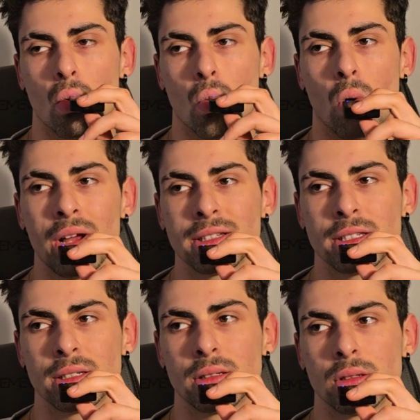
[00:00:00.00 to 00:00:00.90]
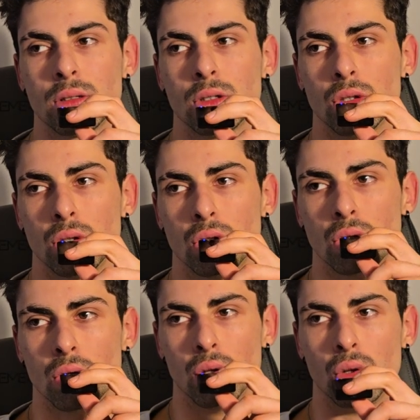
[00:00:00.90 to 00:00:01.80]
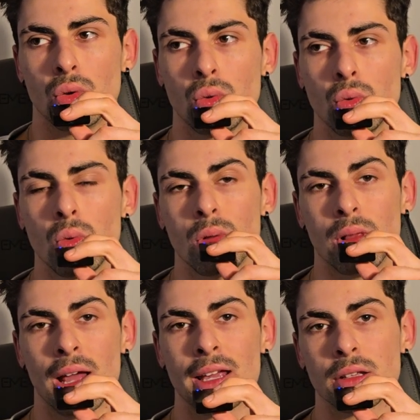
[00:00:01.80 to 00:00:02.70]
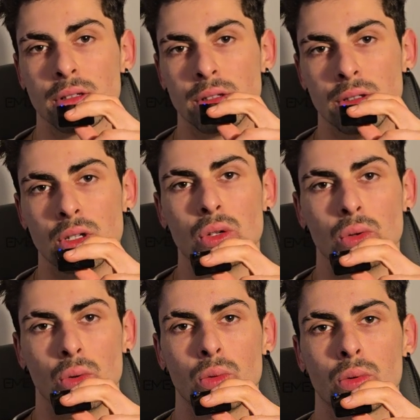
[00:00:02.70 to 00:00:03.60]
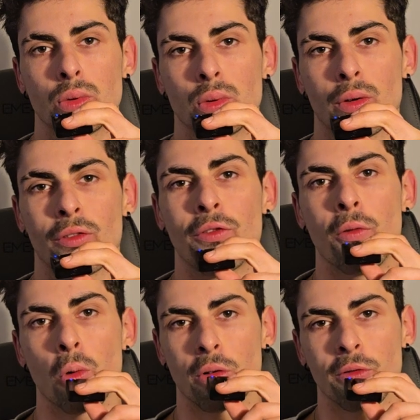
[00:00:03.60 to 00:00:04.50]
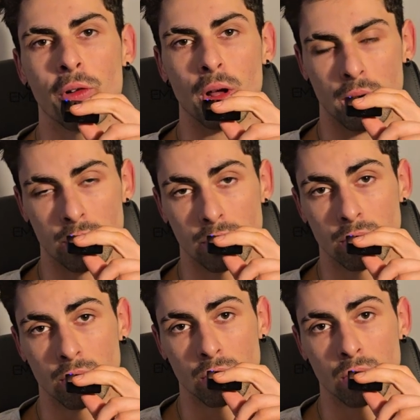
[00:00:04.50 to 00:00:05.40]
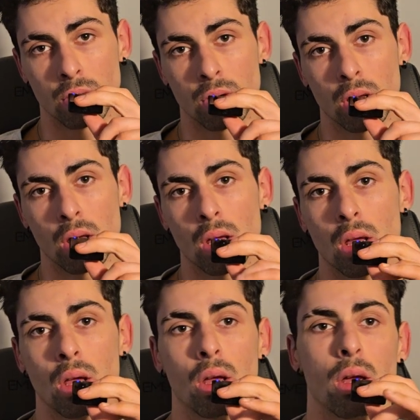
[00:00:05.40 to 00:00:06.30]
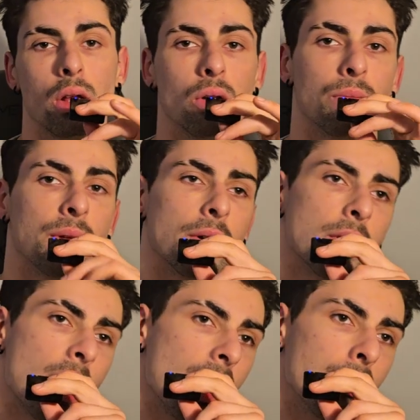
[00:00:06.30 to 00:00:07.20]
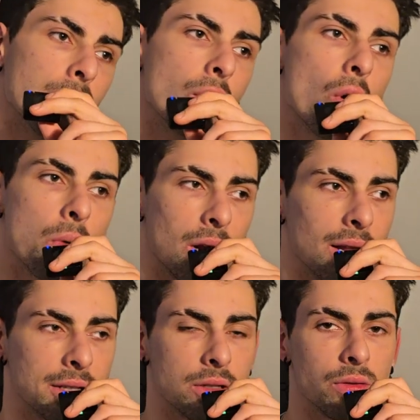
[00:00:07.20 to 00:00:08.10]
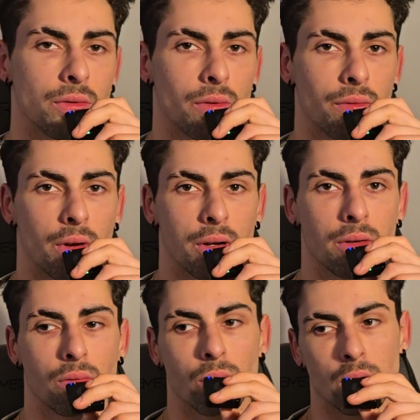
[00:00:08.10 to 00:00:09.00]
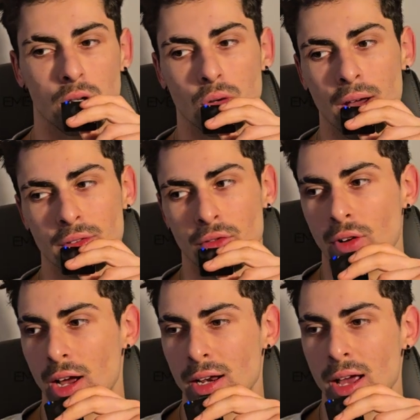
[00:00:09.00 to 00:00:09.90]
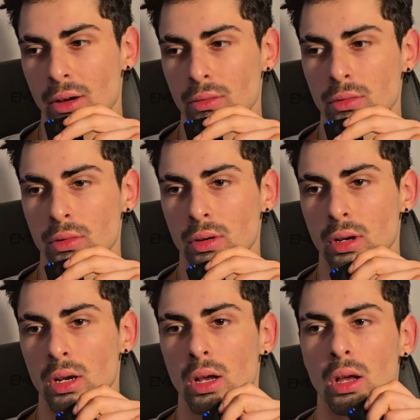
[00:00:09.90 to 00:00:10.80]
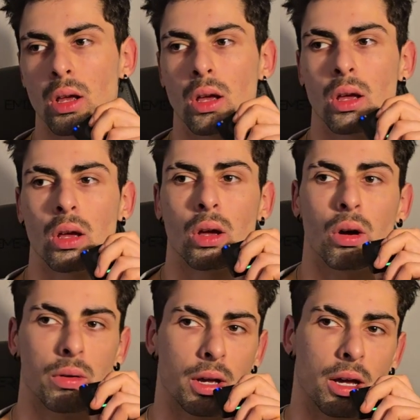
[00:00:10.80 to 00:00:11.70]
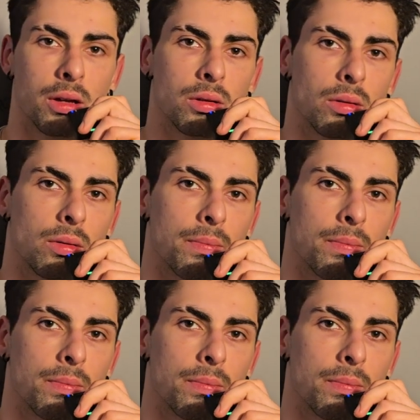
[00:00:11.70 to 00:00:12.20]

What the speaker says: what do you like to do for fun? And you're like, okay, I don't know what I like to do for fun. Well, then you have to find out. Okay.